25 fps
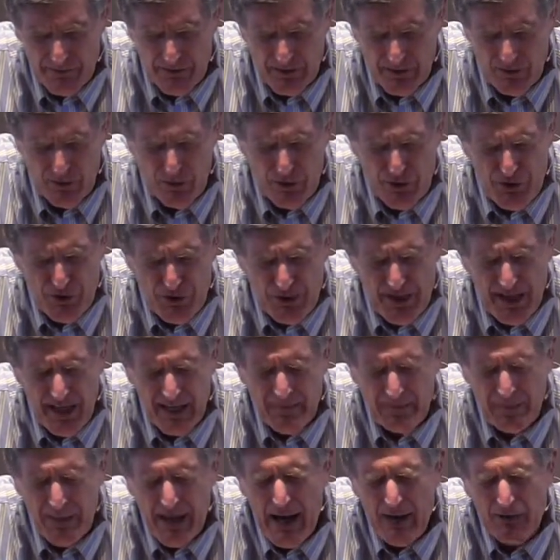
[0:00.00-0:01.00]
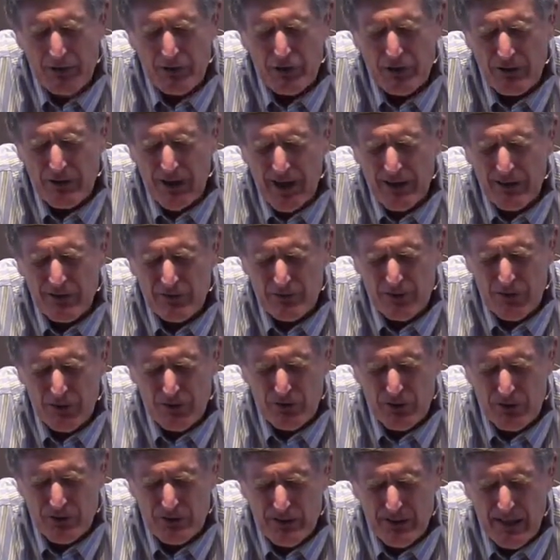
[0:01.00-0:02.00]
And with your head bowed and your eyes closed,
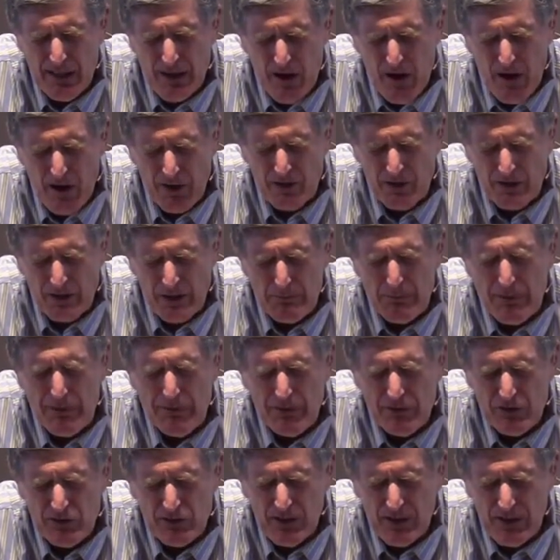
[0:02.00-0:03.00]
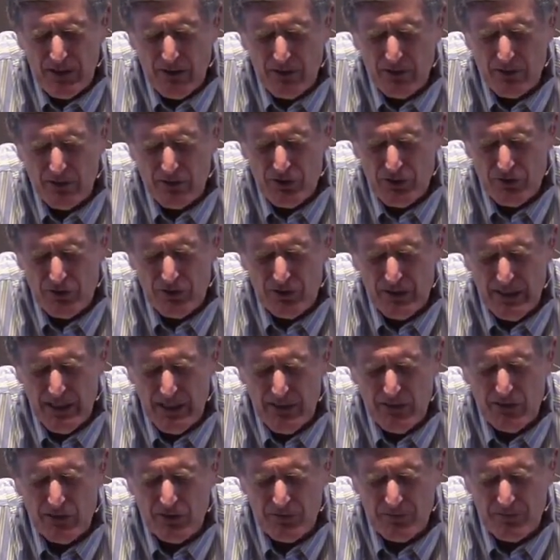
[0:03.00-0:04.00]
look, there are some of us here who just
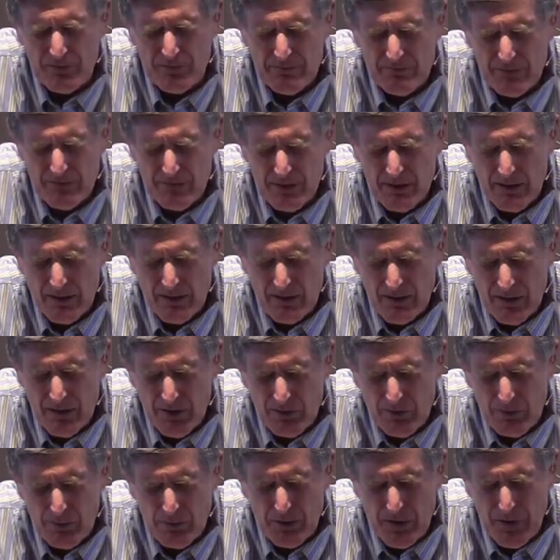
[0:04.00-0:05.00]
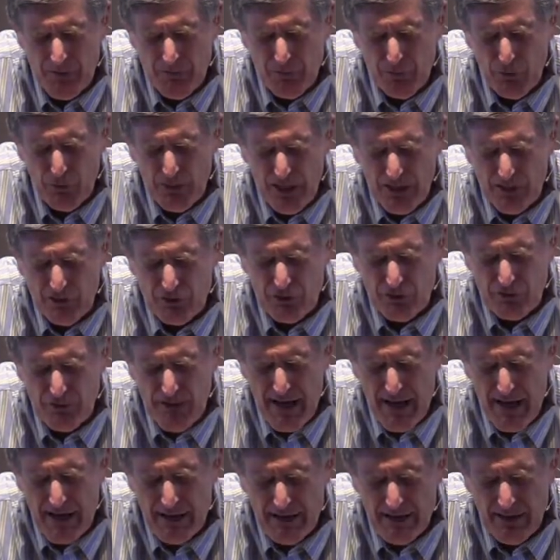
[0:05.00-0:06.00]
need some comfort and
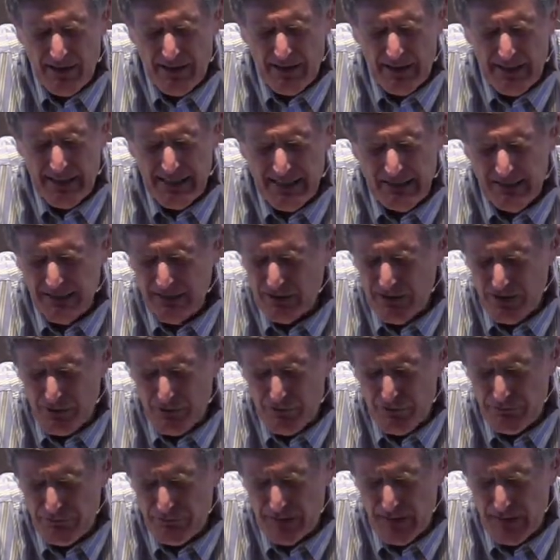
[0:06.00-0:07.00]
strength and a healing touch from